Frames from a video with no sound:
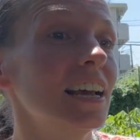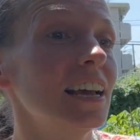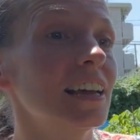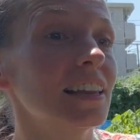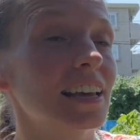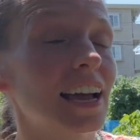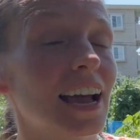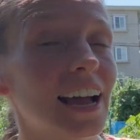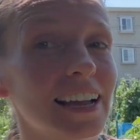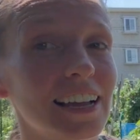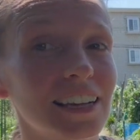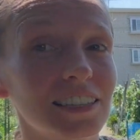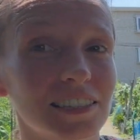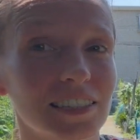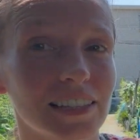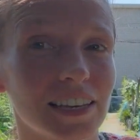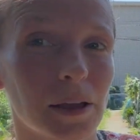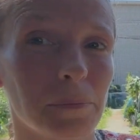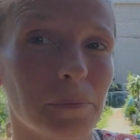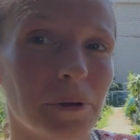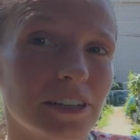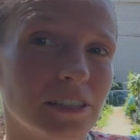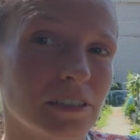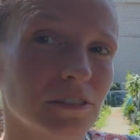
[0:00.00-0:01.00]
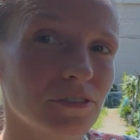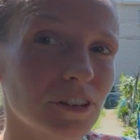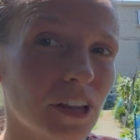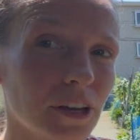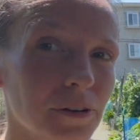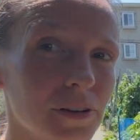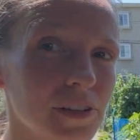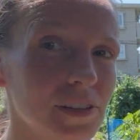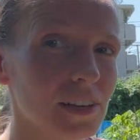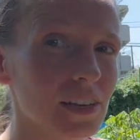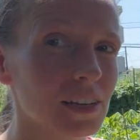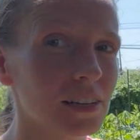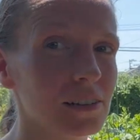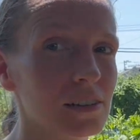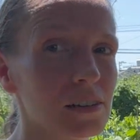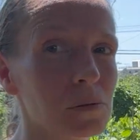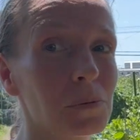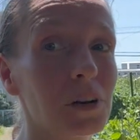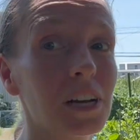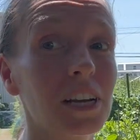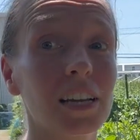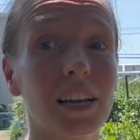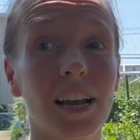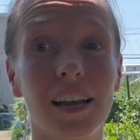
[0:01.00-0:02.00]
that I actually get better flowers in
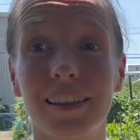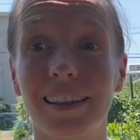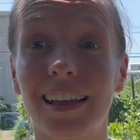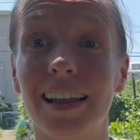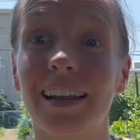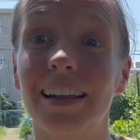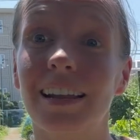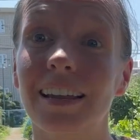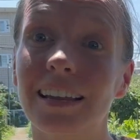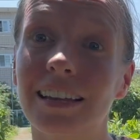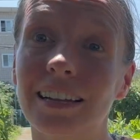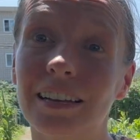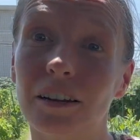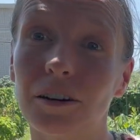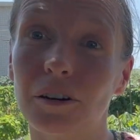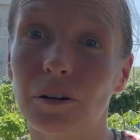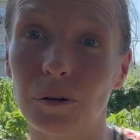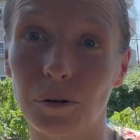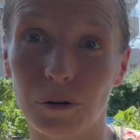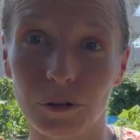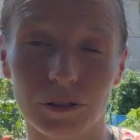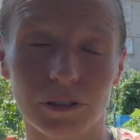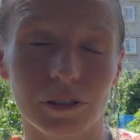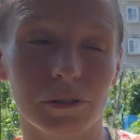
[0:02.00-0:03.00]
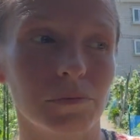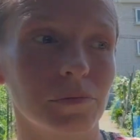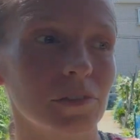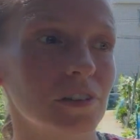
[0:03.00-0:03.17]
spring and then in autumn.